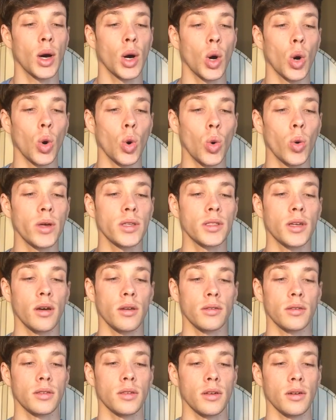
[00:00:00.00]
Always
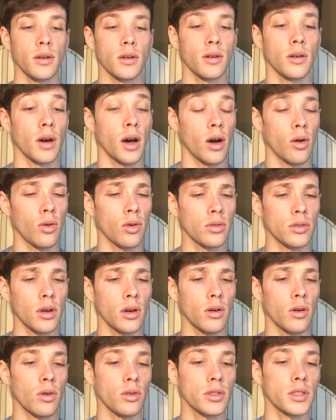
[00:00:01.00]
going to
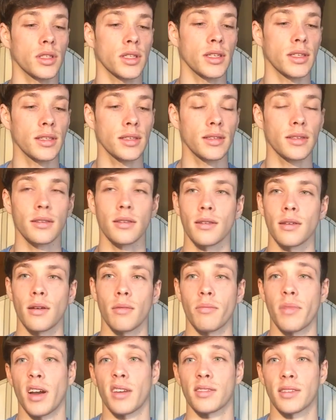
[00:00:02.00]
Austin,
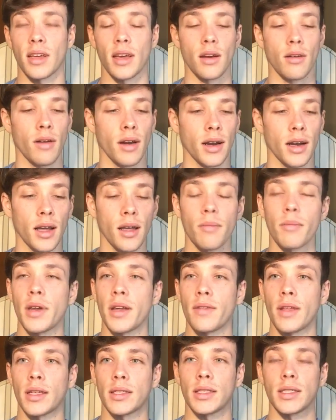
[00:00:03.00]
pronouncing it correctly, I believe
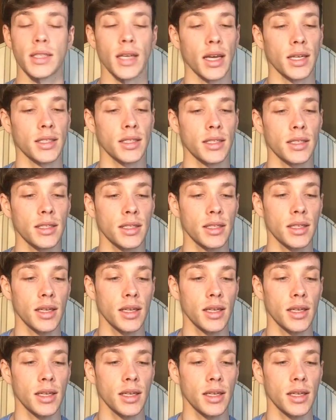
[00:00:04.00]
that's in Texas,